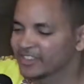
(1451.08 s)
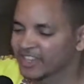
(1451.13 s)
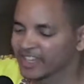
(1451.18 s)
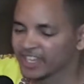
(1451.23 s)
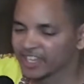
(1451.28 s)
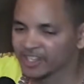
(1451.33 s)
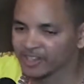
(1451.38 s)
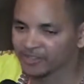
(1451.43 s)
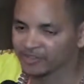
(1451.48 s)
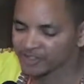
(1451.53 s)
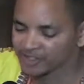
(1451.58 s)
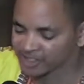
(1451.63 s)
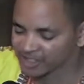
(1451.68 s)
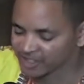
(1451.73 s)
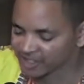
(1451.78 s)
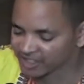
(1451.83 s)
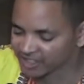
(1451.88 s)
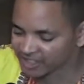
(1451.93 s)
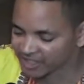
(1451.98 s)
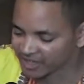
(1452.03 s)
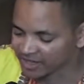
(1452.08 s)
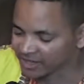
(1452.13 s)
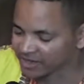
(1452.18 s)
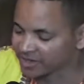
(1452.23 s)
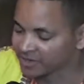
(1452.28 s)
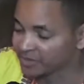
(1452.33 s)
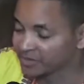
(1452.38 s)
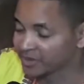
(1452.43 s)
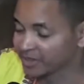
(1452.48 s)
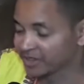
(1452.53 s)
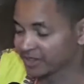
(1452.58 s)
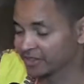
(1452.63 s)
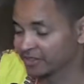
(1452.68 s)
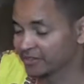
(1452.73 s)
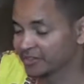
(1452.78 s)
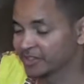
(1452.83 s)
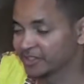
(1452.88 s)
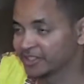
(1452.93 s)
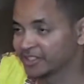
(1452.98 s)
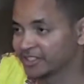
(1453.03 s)
Thank you for such a
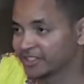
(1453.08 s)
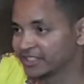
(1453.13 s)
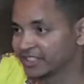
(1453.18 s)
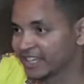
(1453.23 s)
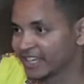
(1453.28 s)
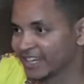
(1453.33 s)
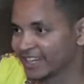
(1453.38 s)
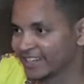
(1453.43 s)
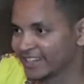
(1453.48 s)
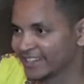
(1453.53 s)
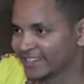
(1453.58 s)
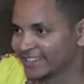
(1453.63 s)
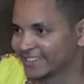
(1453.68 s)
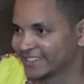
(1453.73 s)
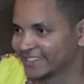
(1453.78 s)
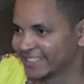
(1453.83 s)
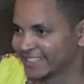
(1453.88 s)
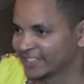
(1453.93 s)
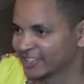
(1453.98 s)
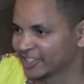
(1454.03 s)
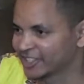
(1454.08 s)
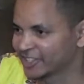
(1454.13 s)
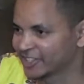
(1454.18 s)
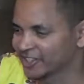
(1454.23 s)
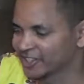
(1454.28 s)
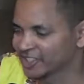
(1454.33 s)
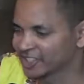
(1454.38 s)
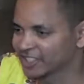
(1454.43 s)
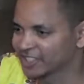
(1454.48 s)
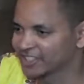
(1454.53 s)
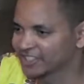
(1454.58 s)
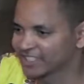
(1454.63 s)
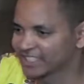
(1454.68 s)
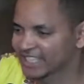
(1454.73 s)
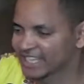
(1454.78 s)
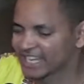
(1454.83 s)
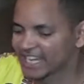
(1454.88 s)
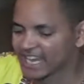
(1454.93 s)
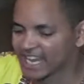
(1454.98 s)
beautiful introduction.